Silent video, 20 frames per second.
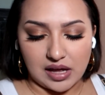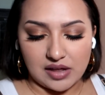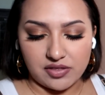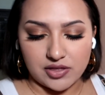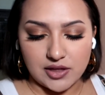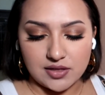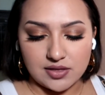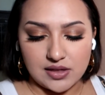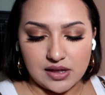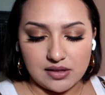I
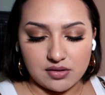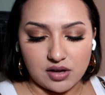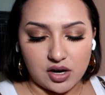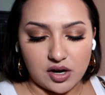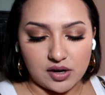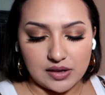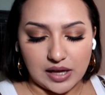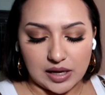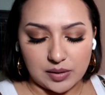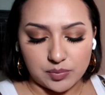think these
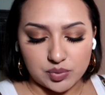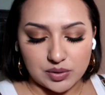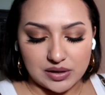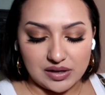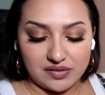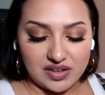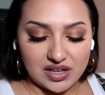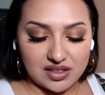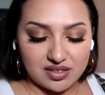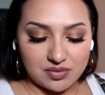are like
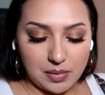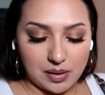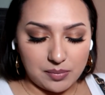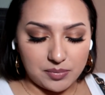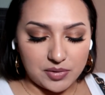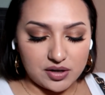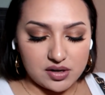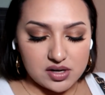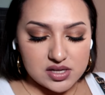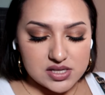previous
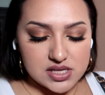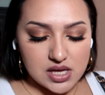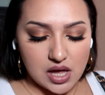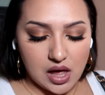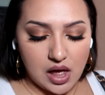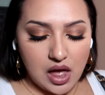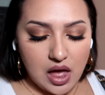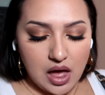members.